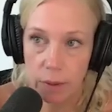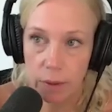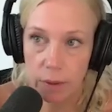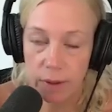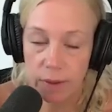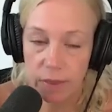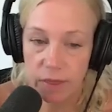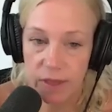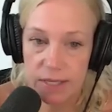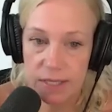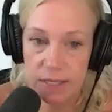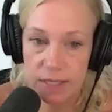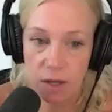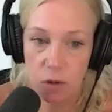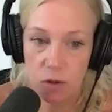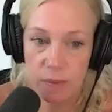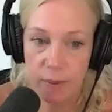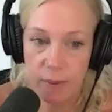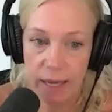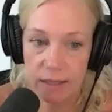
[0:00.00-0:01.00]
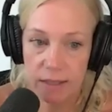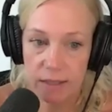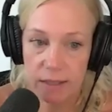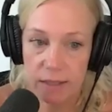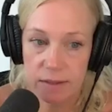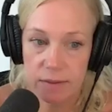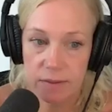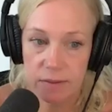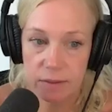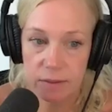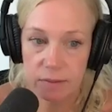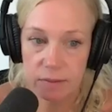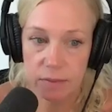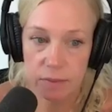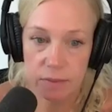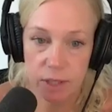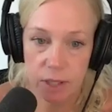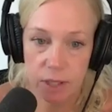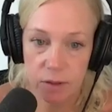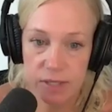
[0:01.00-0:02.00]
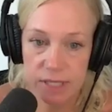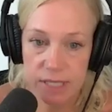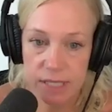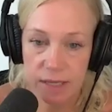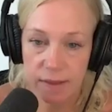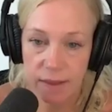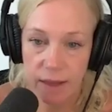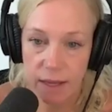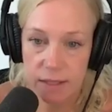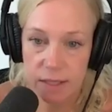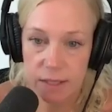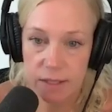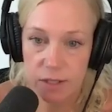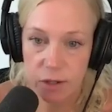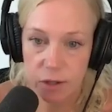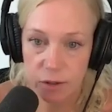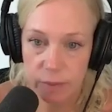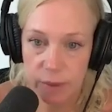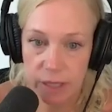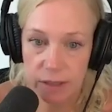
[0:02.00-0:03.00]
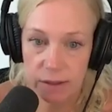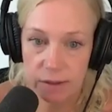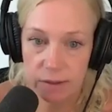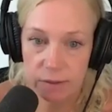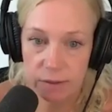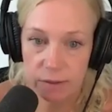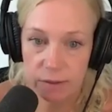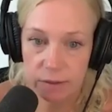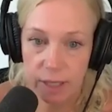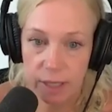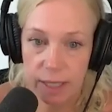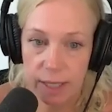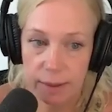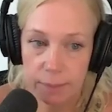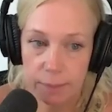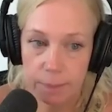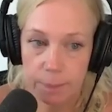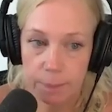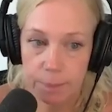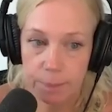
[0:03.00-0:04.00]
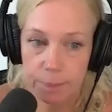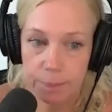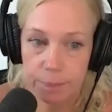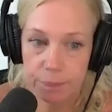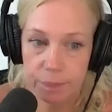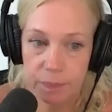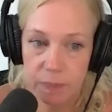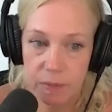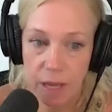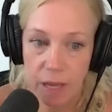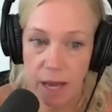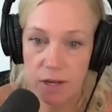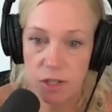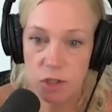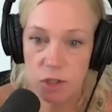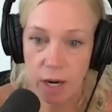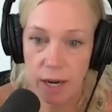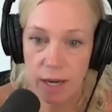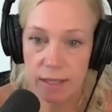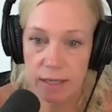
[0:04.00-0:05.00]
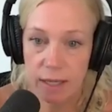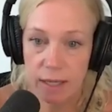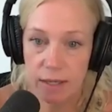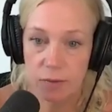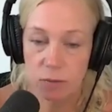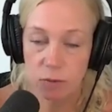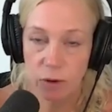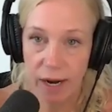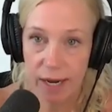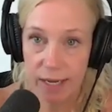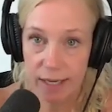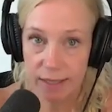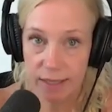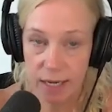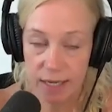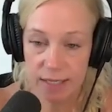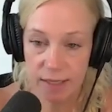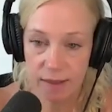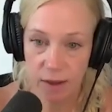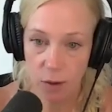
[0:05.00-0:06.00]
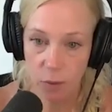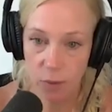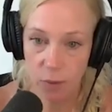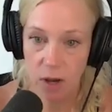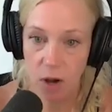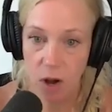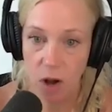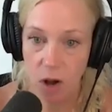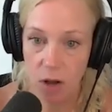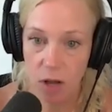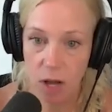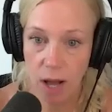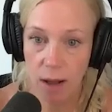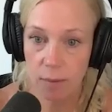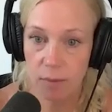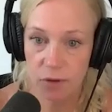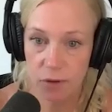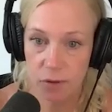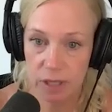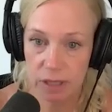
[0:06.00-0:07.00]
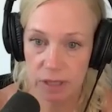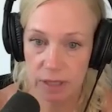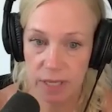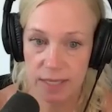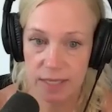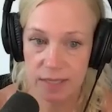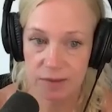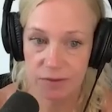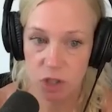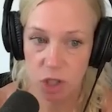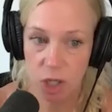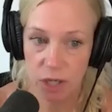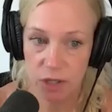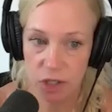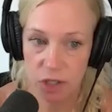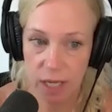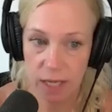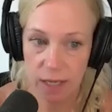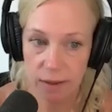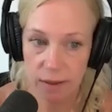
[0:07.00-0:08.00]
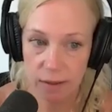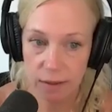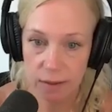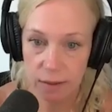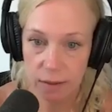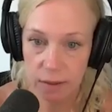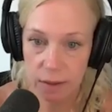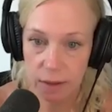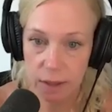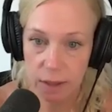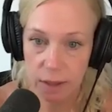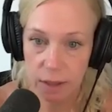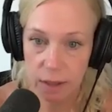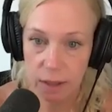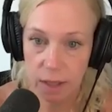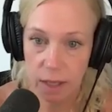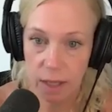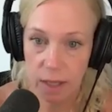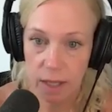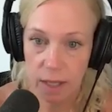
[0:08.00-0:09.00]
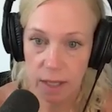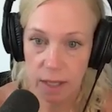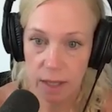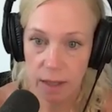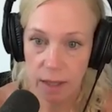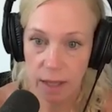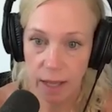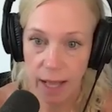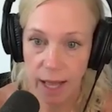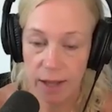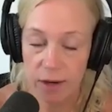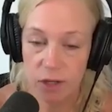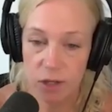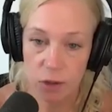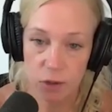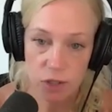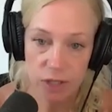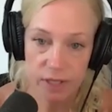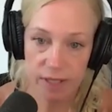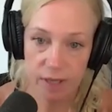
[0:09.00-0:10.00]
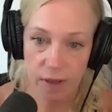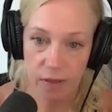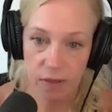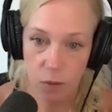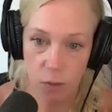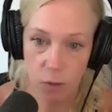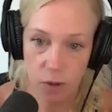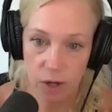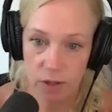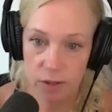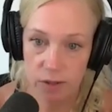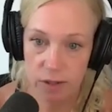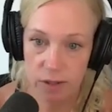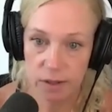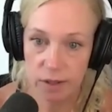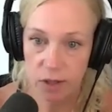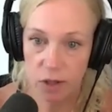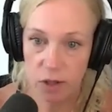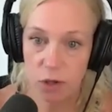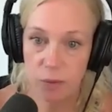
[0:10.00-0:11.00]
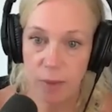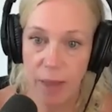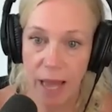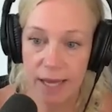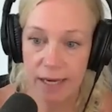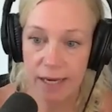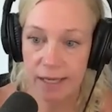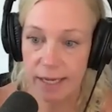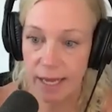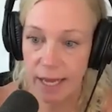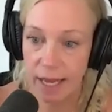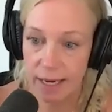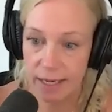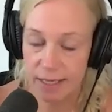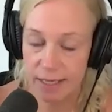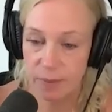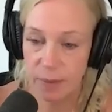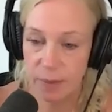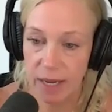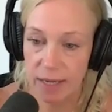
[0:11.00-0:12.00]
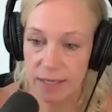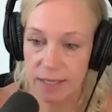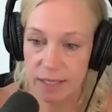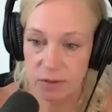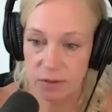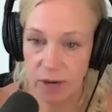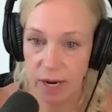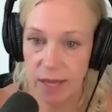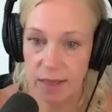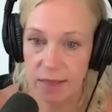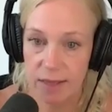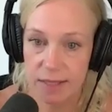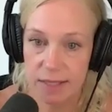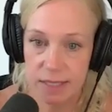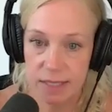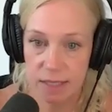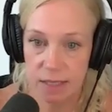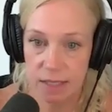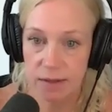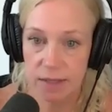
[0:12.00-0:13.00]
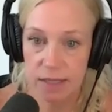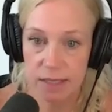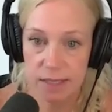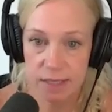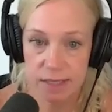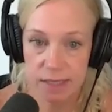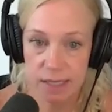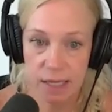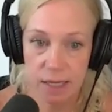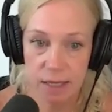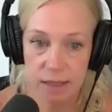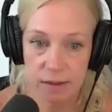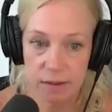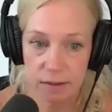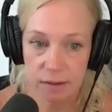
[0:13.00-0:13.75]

Mm-hmm. This goes back to, you know, seeing that discernment, right? Not trying recognizing that we all come through the lens of judging and you just said the word humanity at its best right this is it this is it